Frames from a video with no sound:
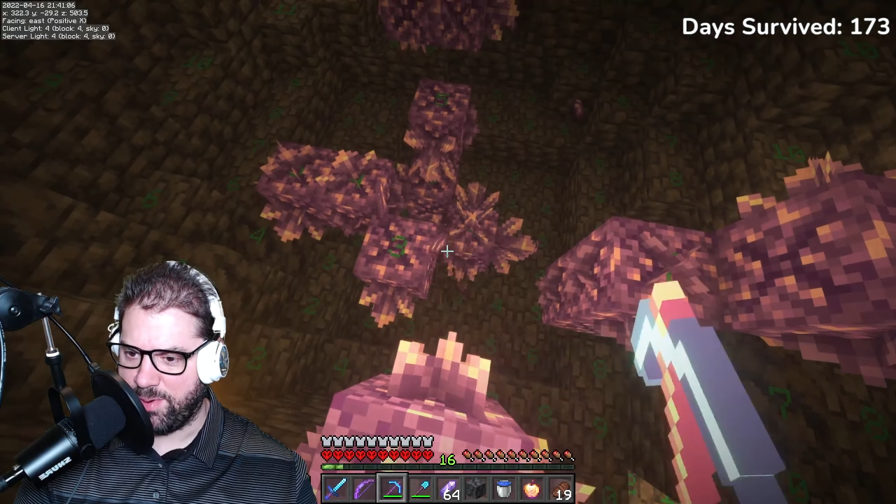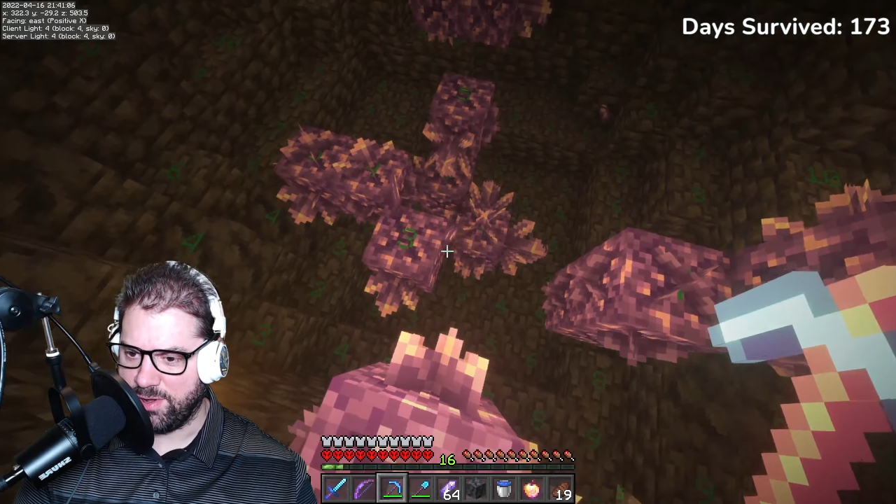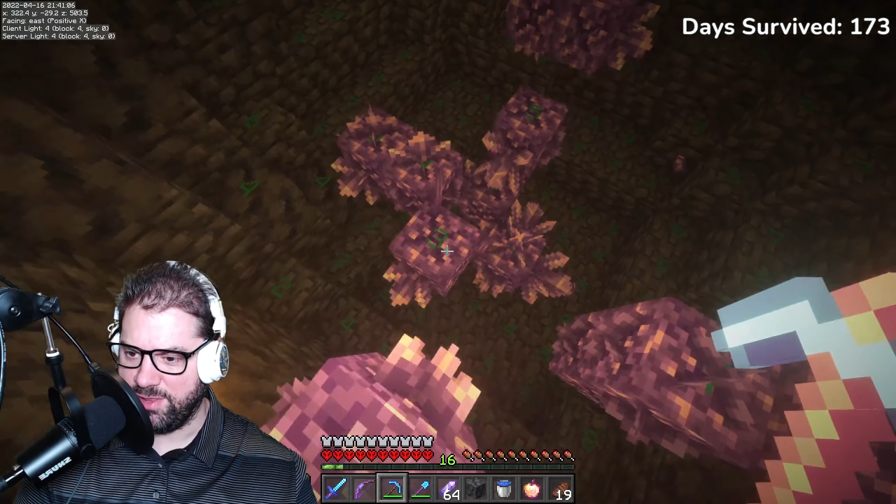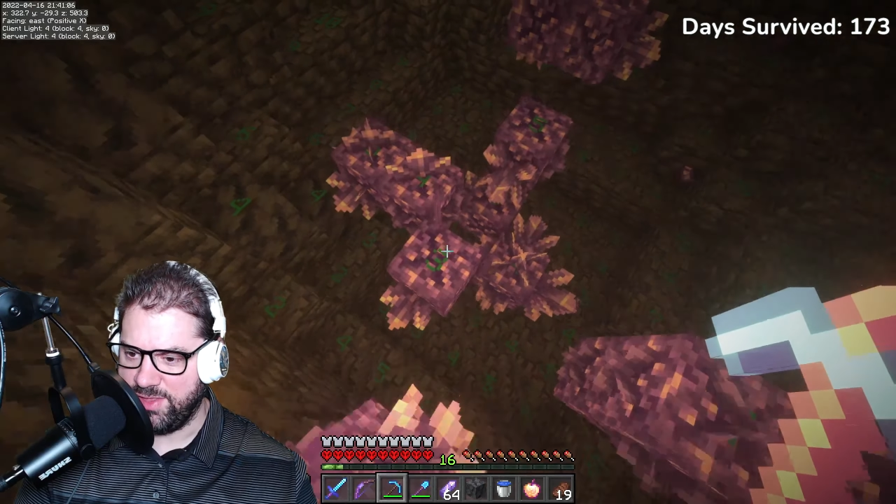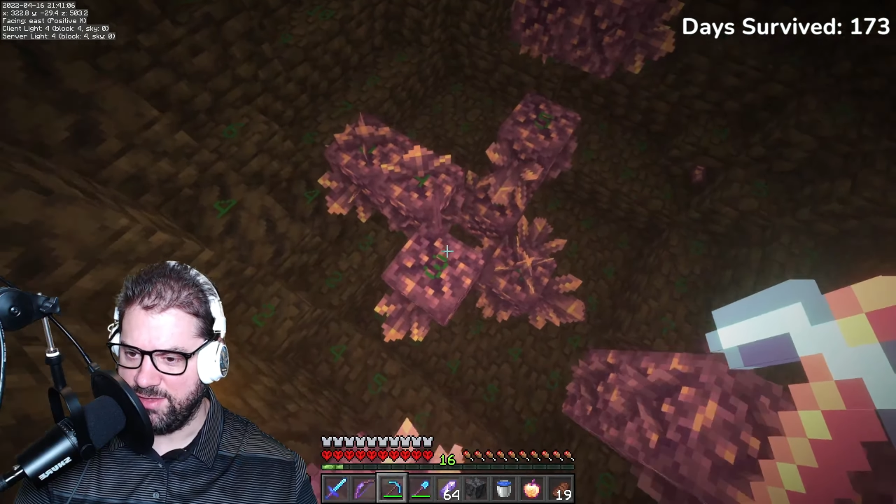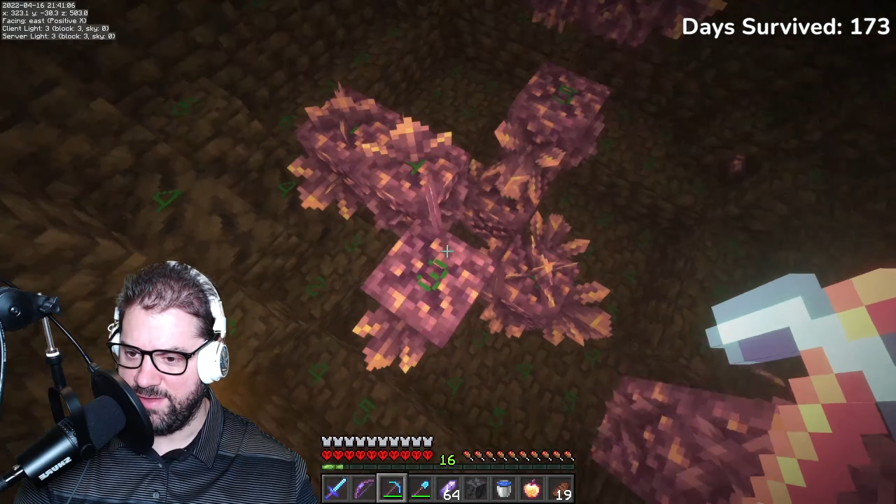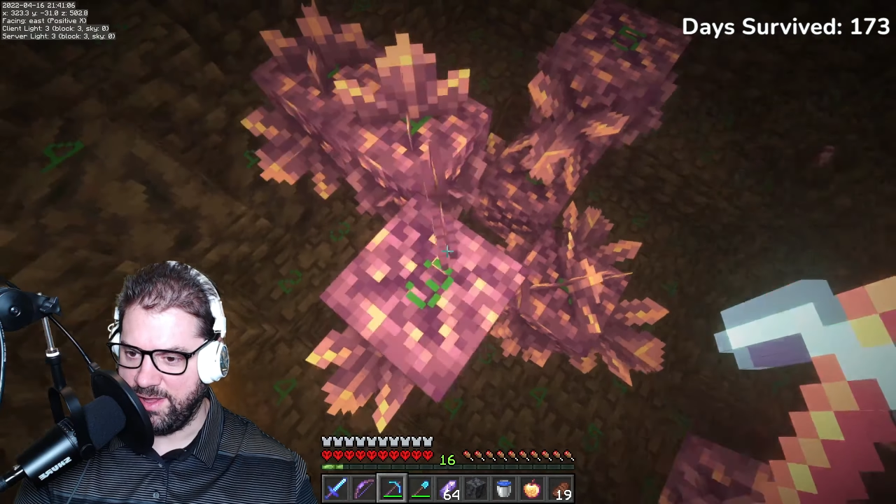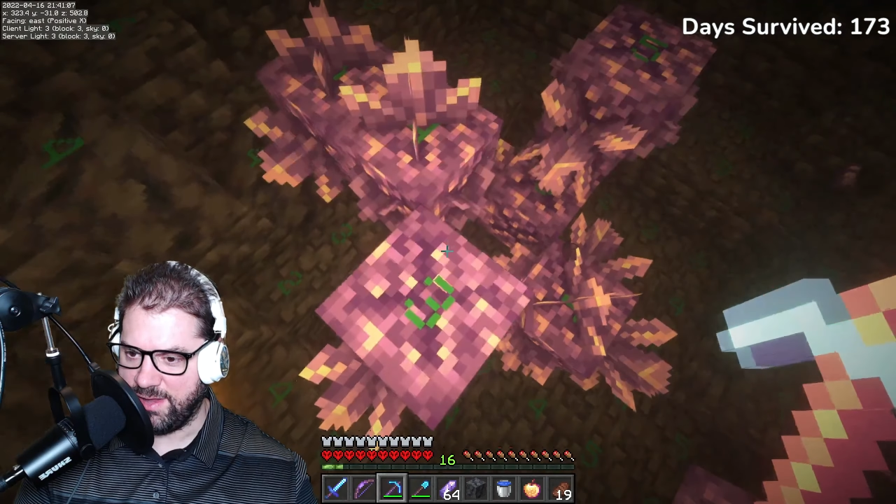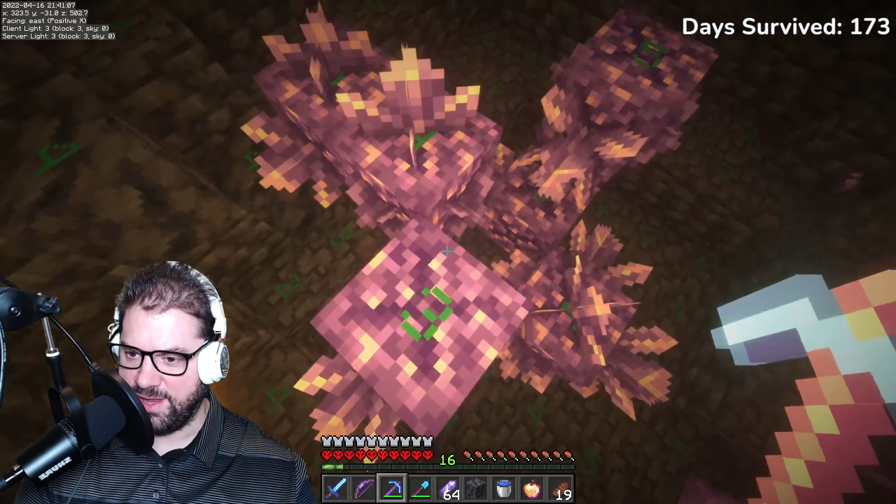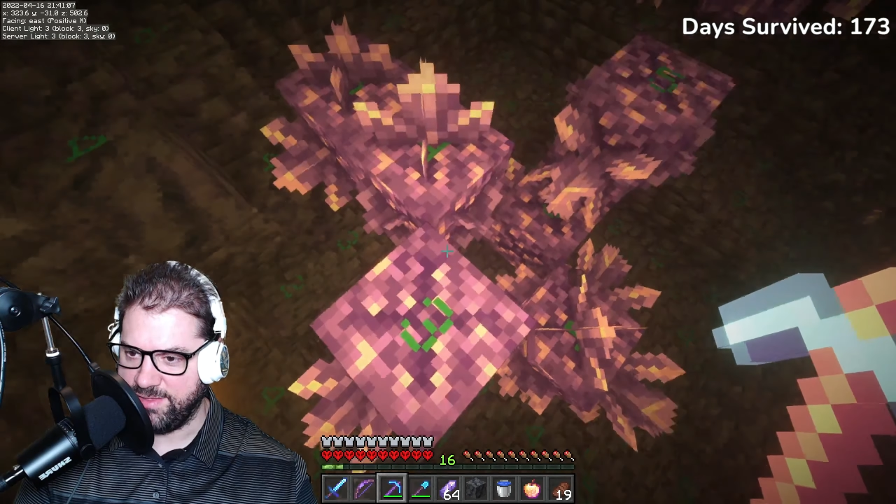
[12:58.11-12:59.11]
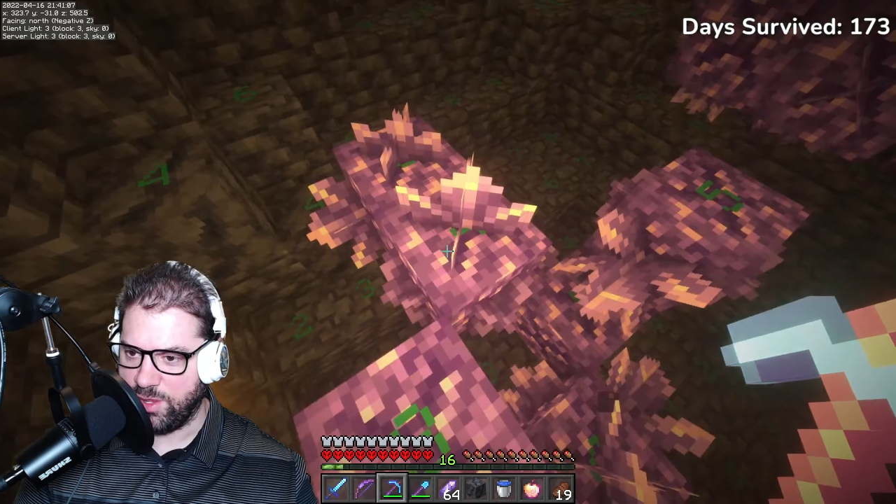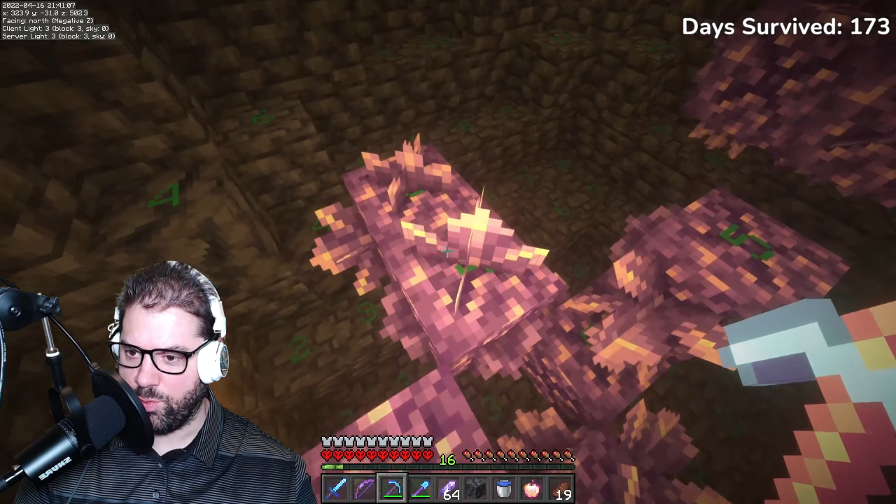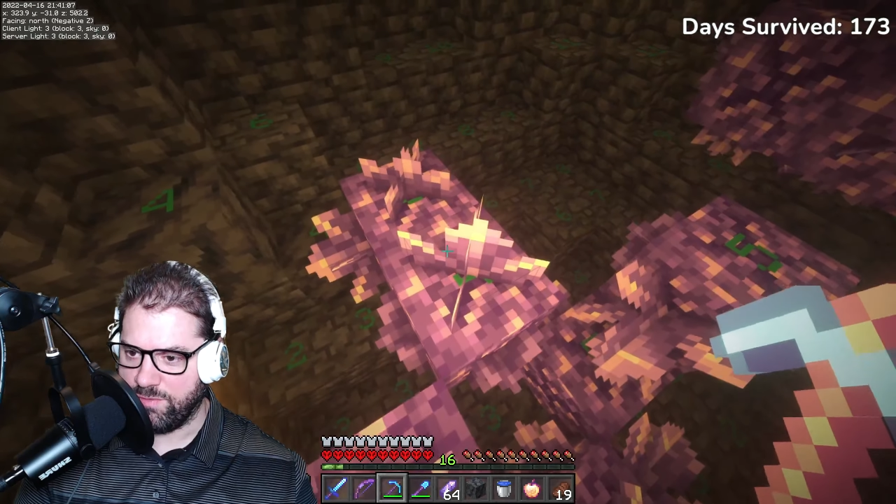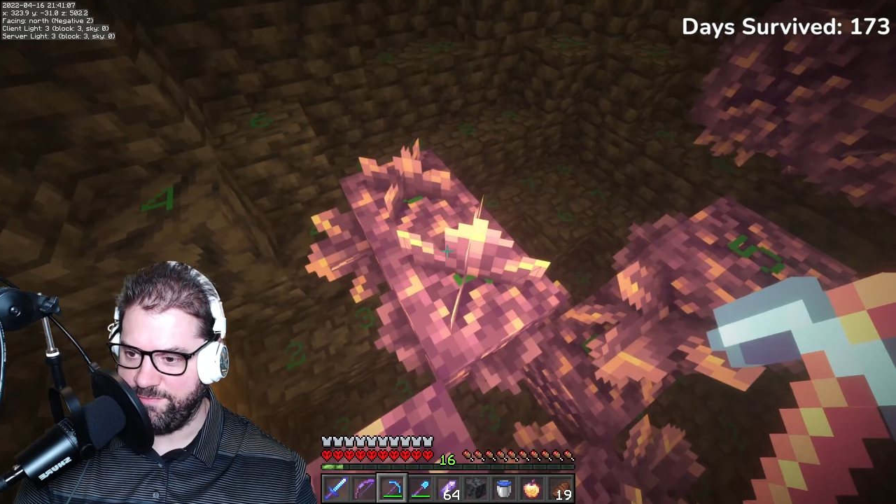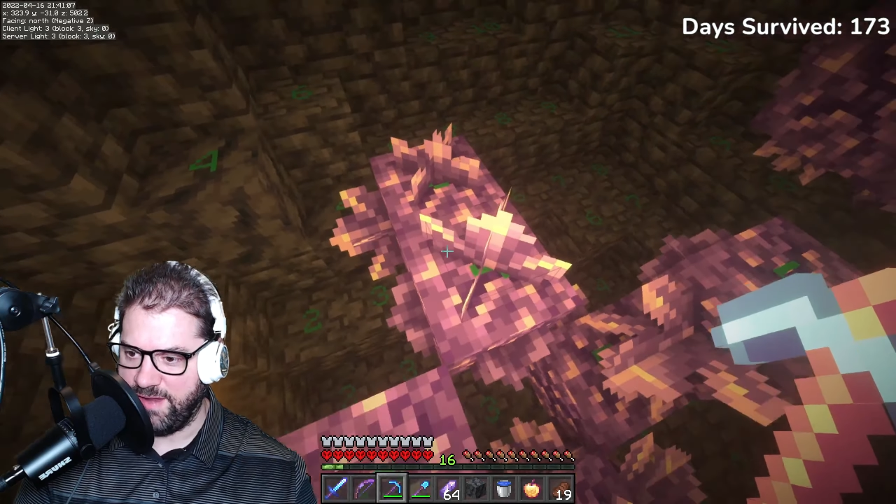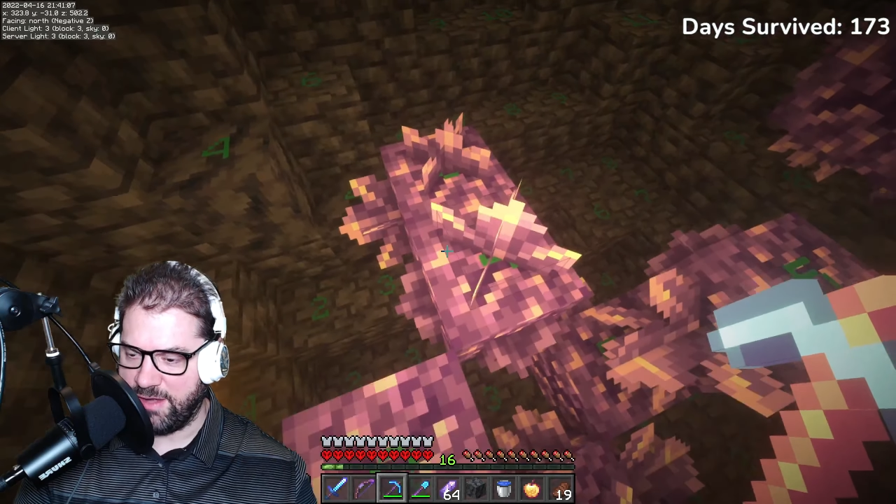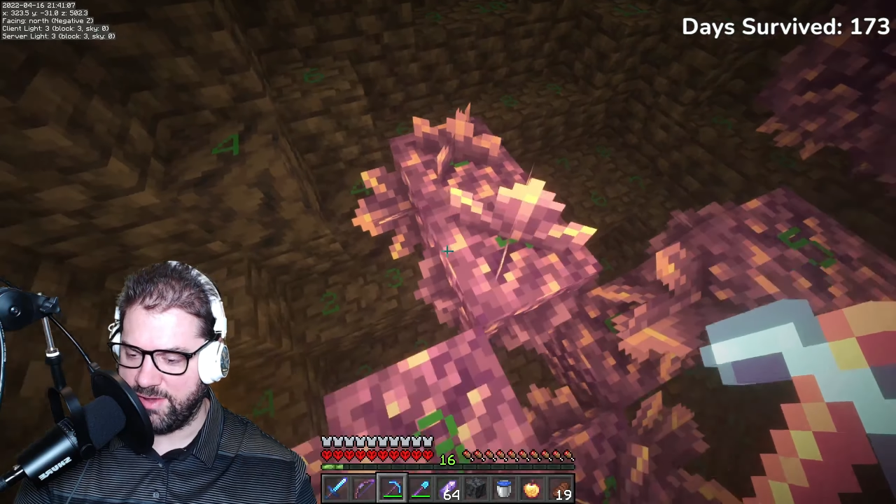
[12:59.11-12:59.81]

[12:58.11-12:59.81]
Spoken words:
part in the event. I think we're very,